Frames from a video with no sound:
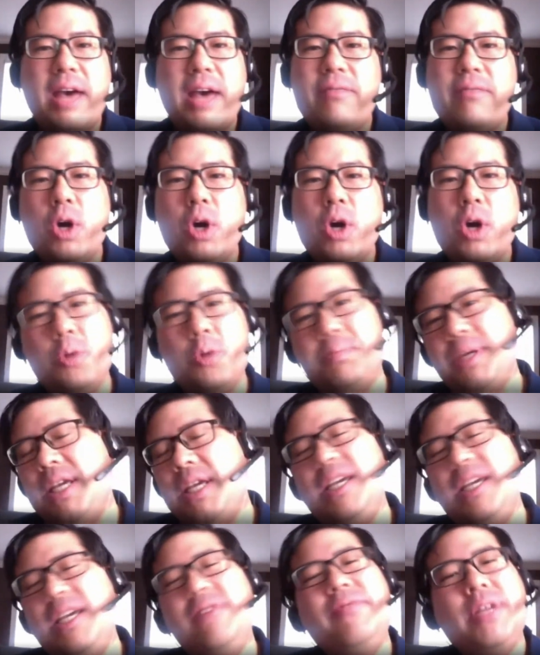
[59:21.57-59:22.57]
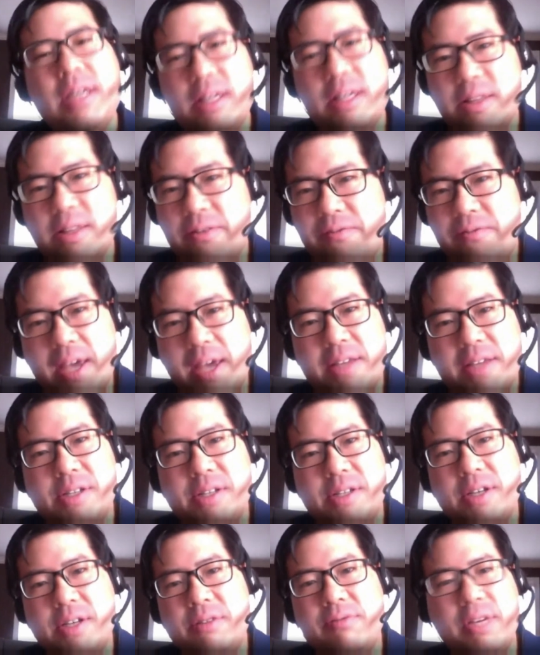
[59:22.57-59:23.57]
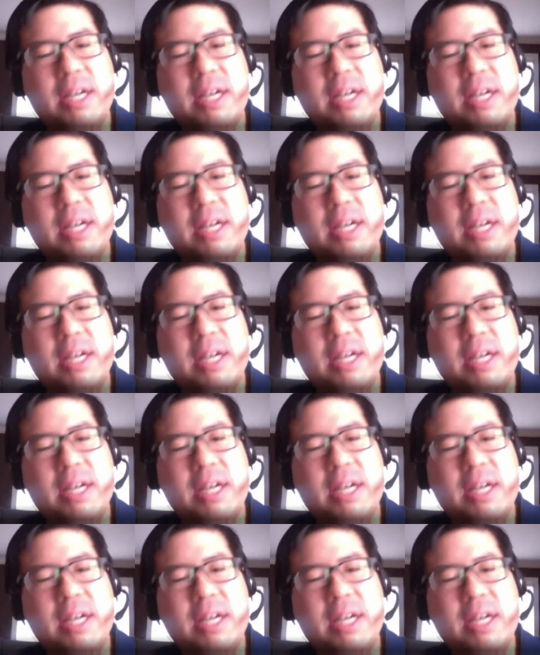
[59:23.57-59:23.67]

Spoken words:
have hope even in the face of